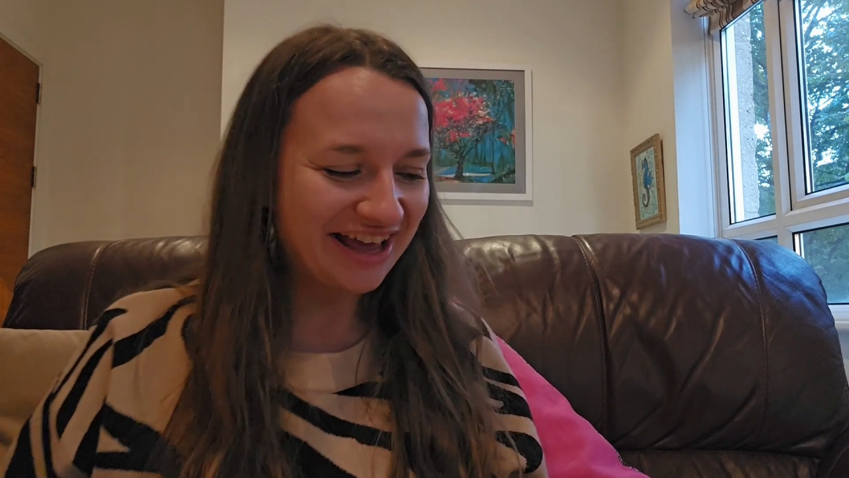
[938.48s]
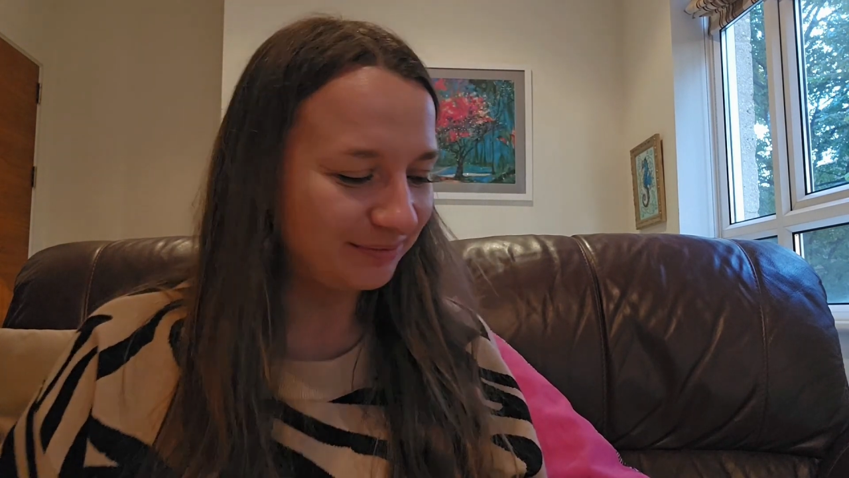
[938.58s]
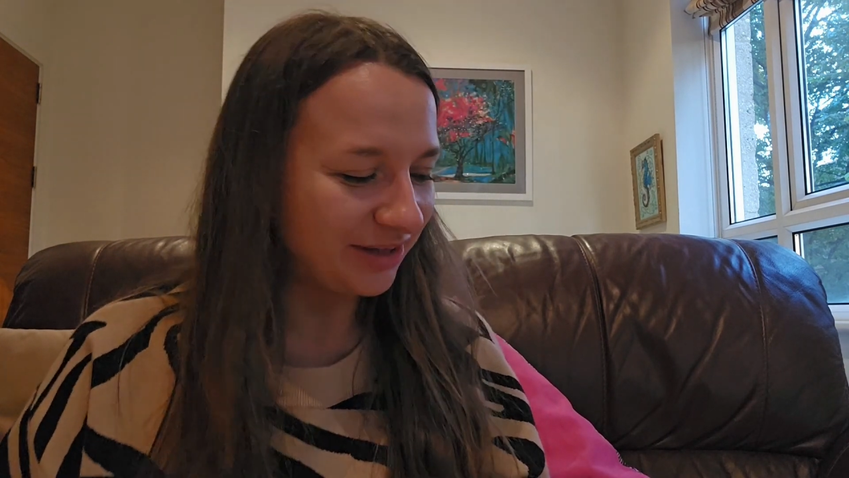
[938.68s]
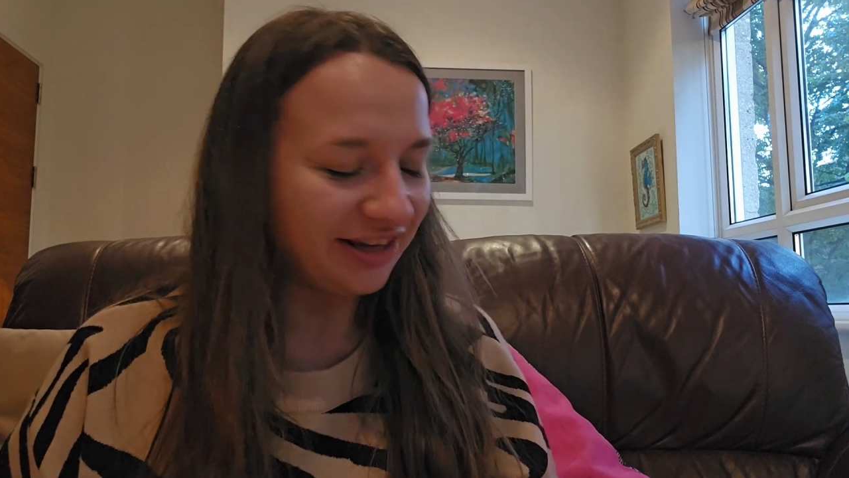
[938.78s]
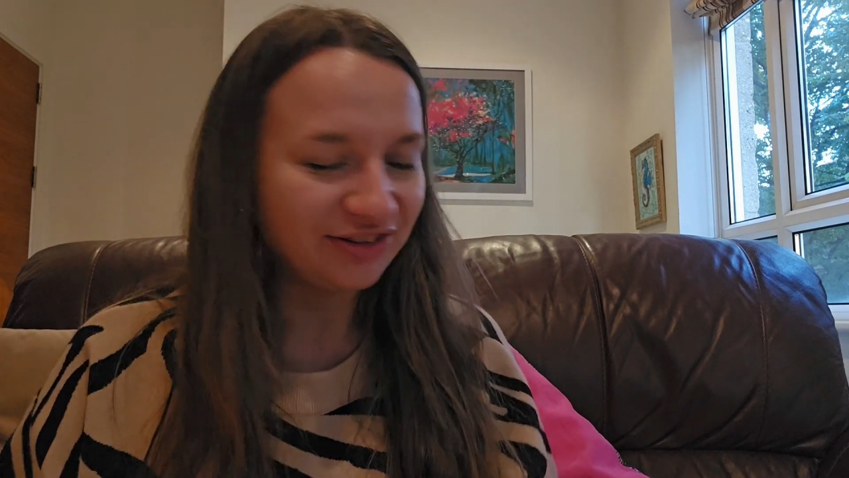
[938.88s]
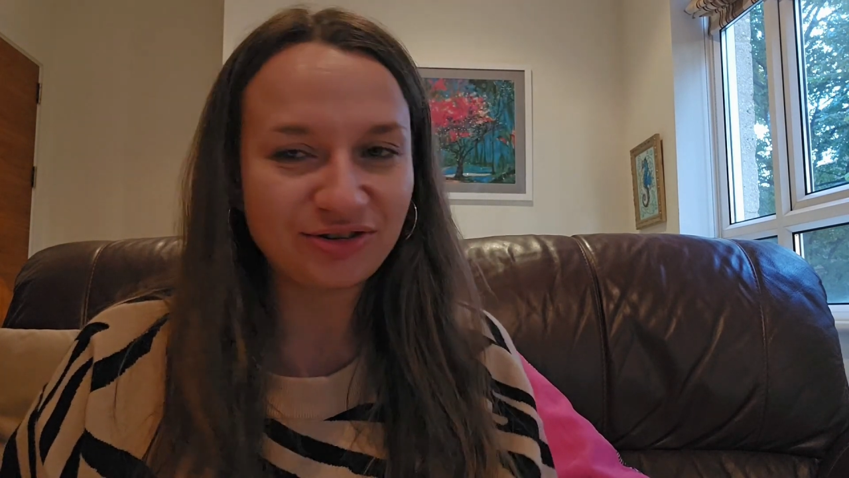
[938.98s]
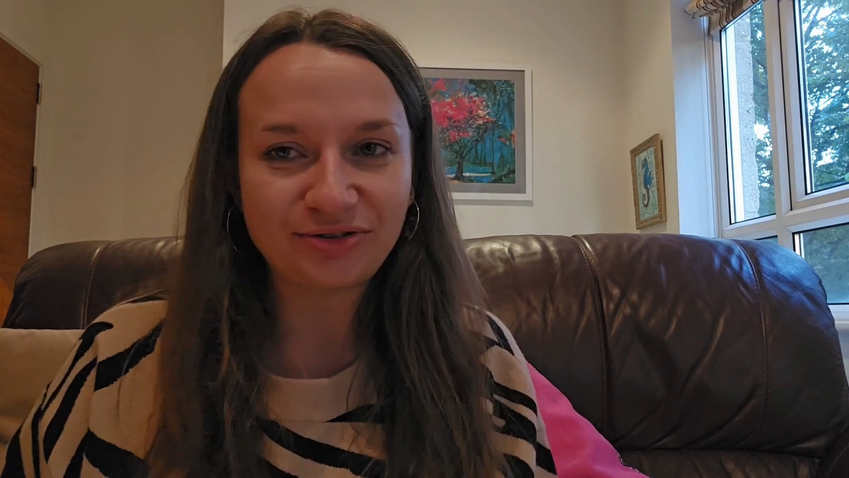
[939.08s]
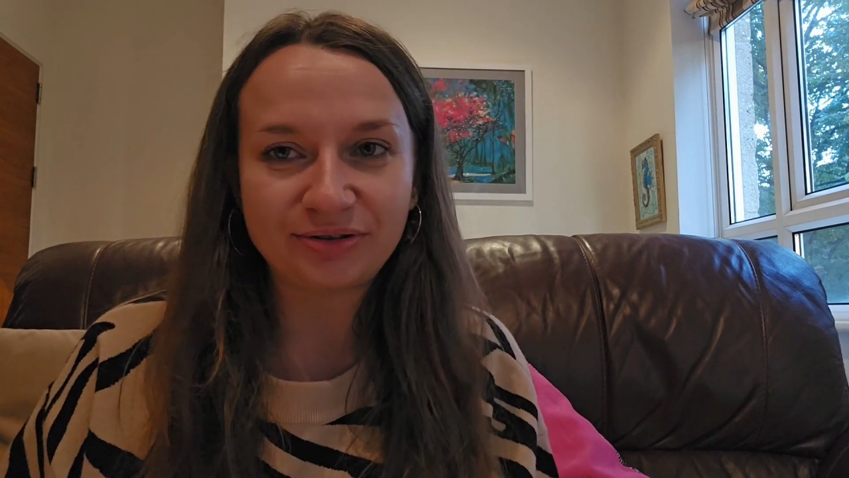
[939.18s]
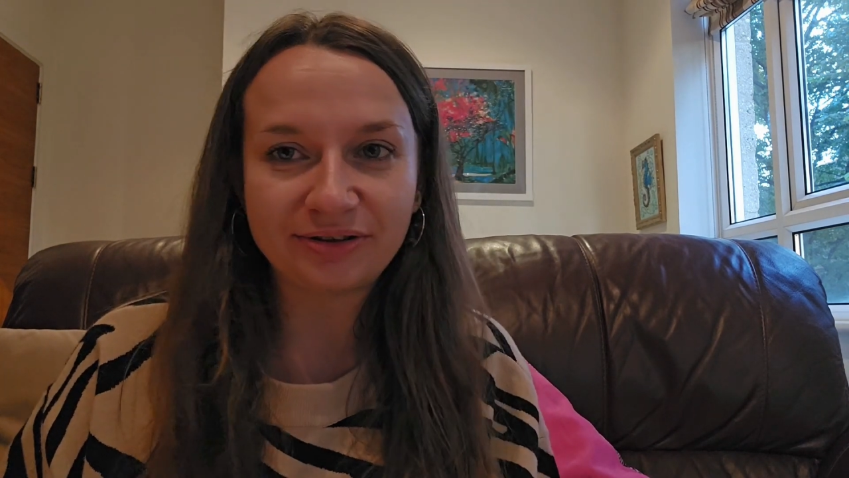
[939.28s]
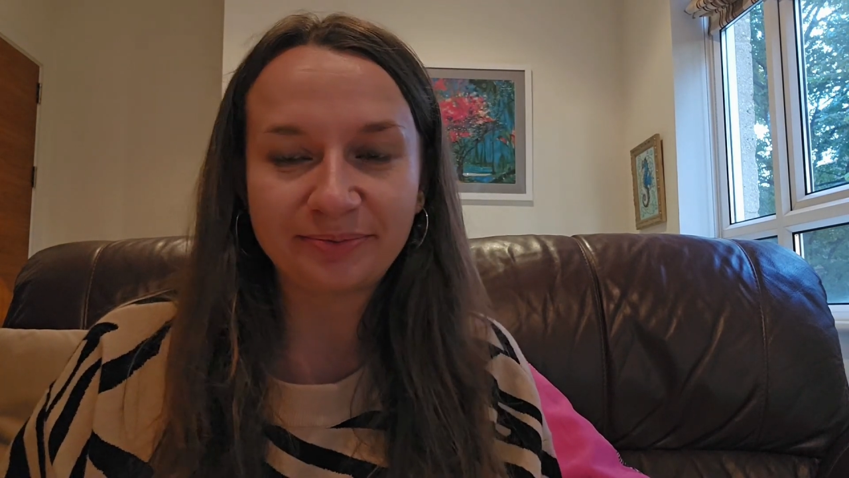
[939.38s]
It
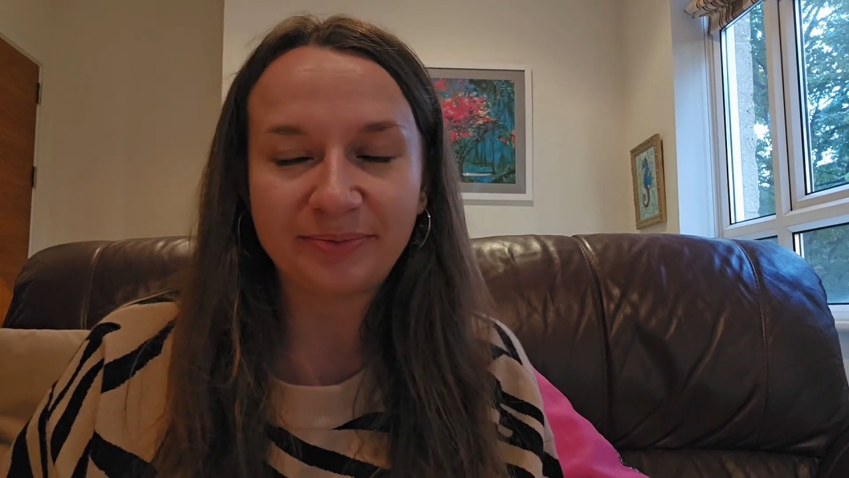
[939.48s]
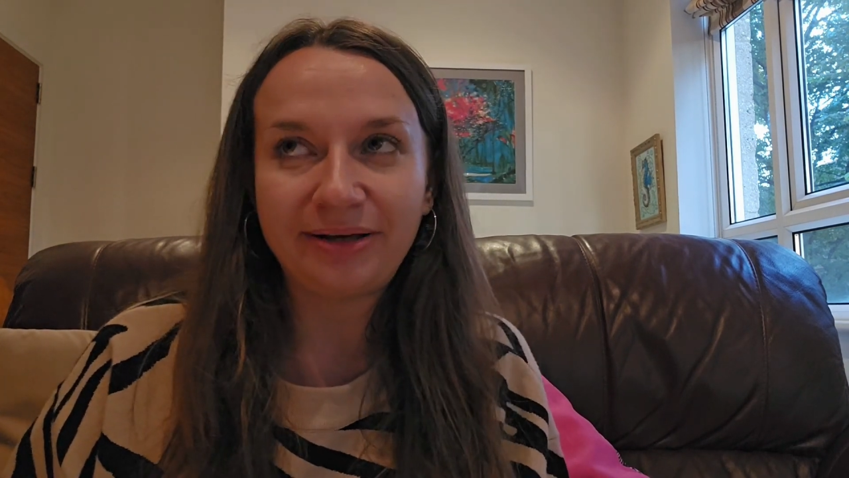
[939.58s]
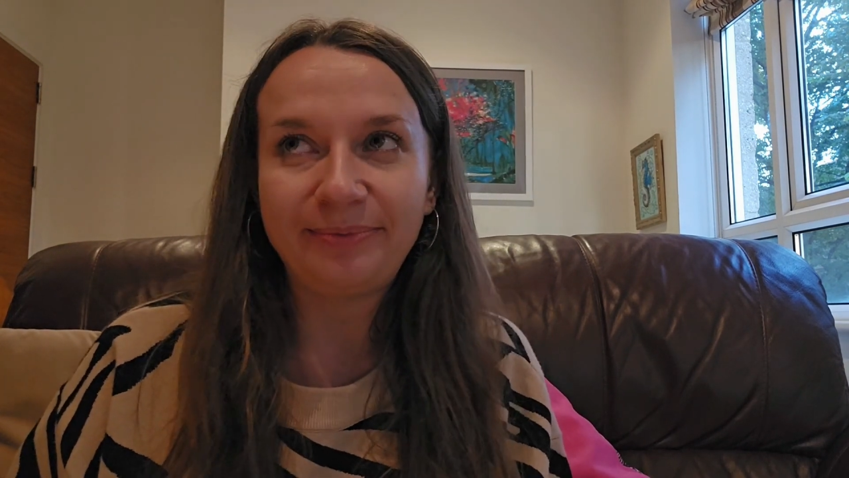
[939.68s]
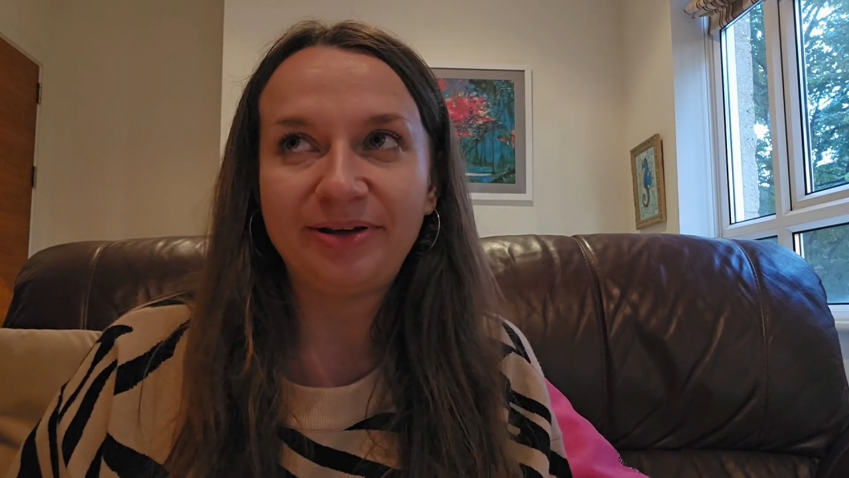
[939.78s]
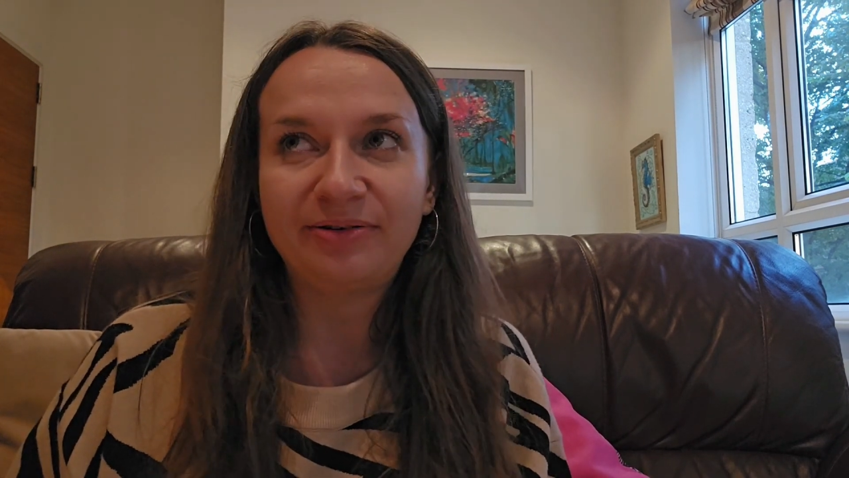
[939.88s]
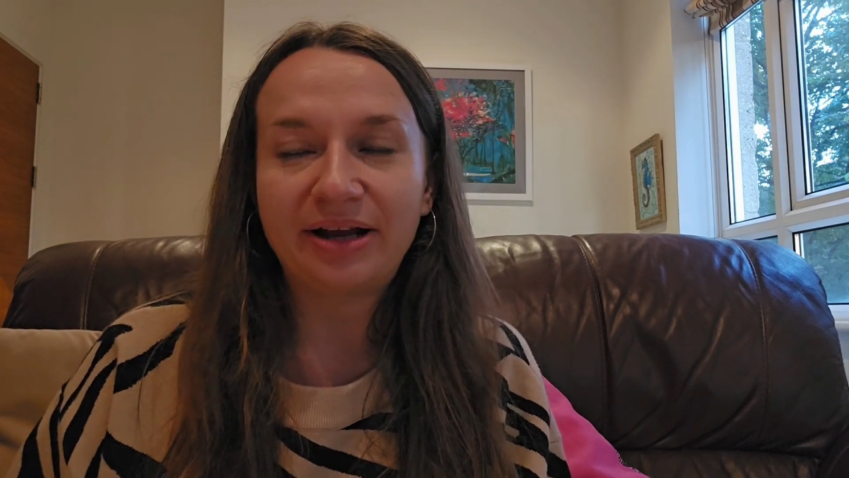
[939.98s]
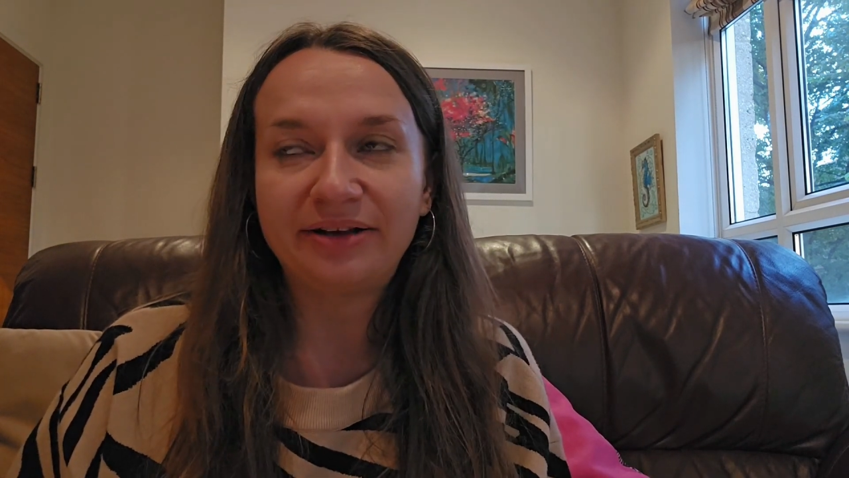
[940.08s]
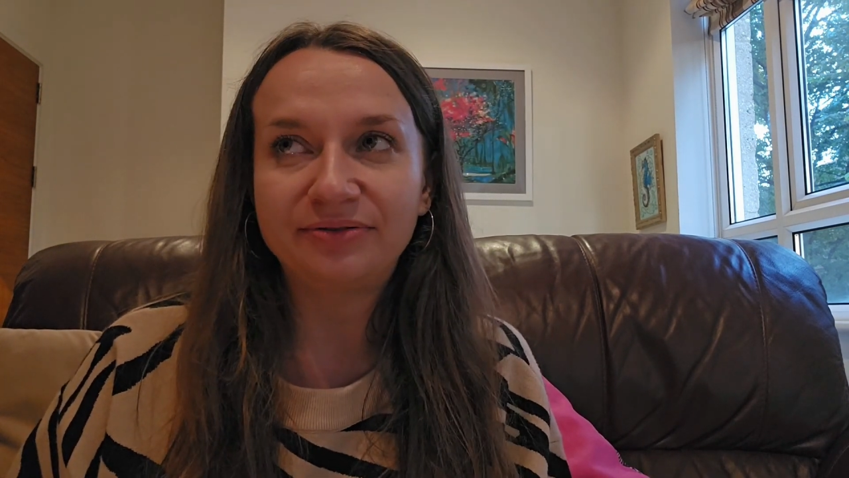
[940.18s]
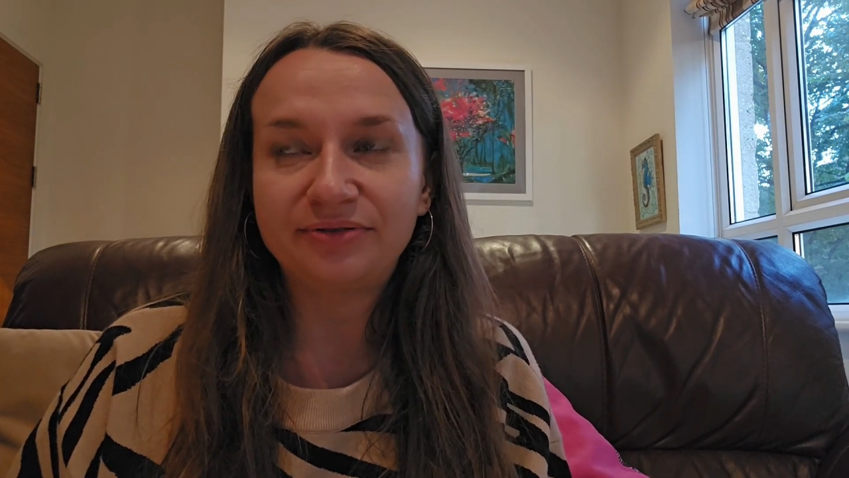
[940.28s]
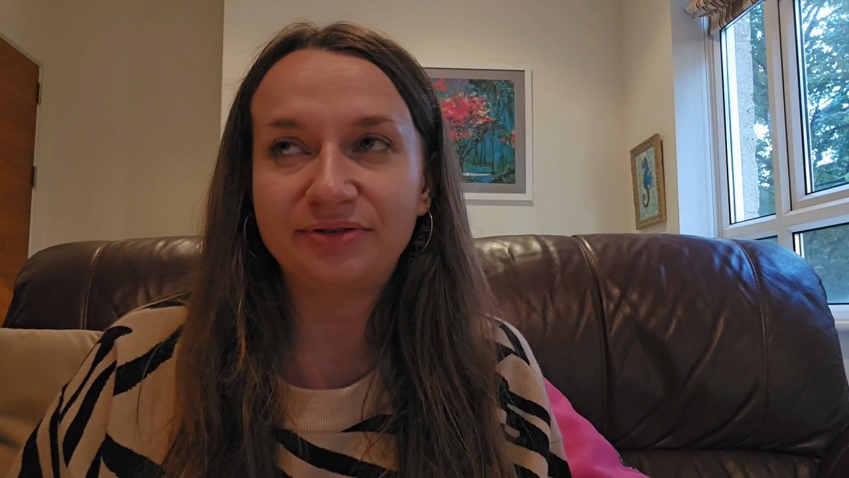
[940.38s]
took maybe
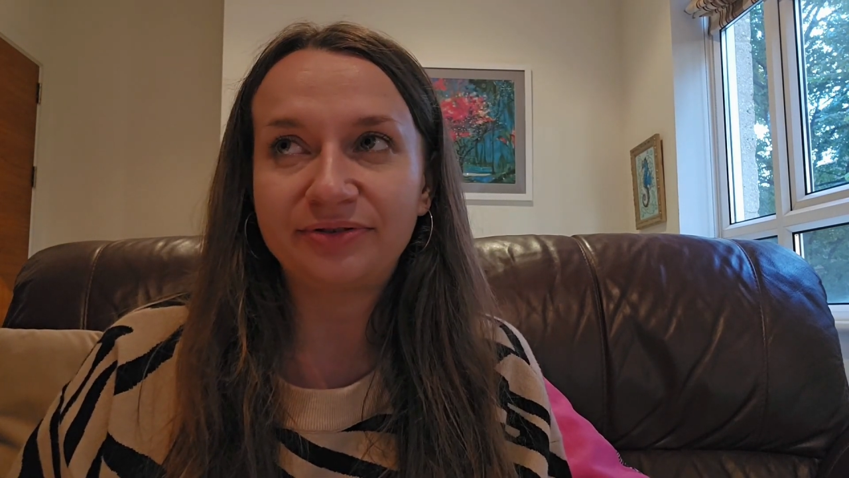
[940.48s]
around